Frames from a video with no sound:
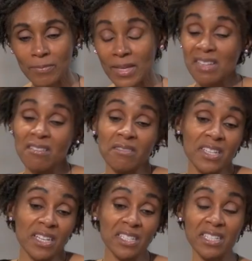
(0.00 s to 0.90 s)
and he loved
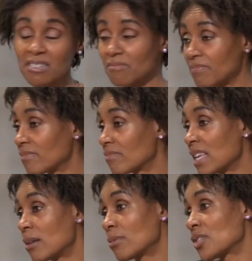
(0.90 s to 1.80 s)
the idea.
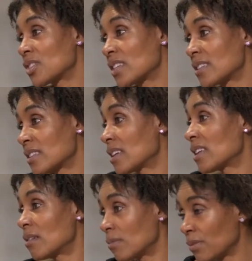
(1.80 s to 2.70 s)
Now we're just sussing it
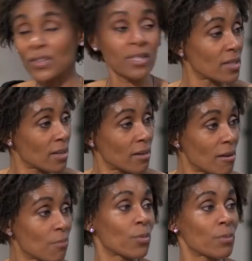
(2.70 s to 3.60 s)
out. We're fixing it
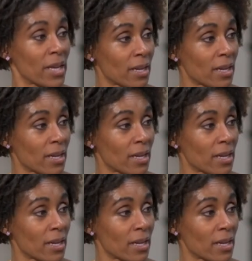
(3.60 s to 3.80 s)
up. We're mm-hmm.